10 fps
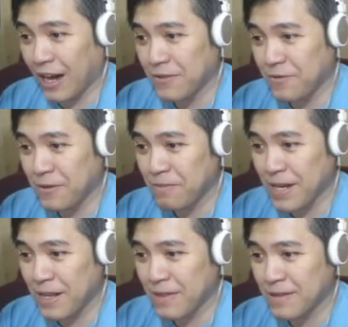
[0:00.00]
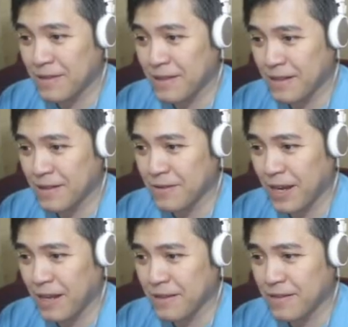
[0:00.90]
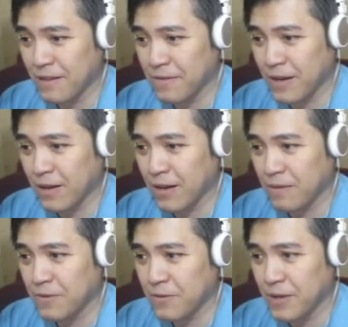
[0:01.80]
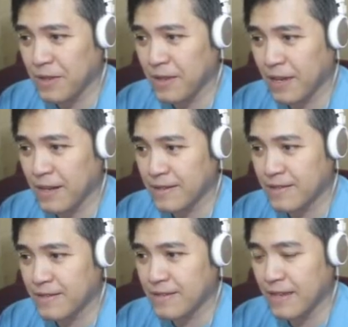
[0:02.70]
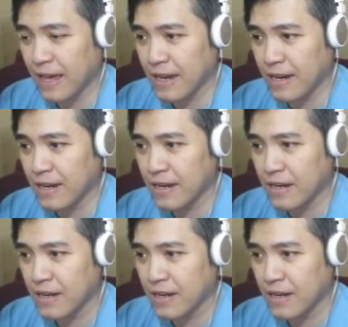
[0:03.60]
out from beneath the silt, creating silvery columns wreathed in sand.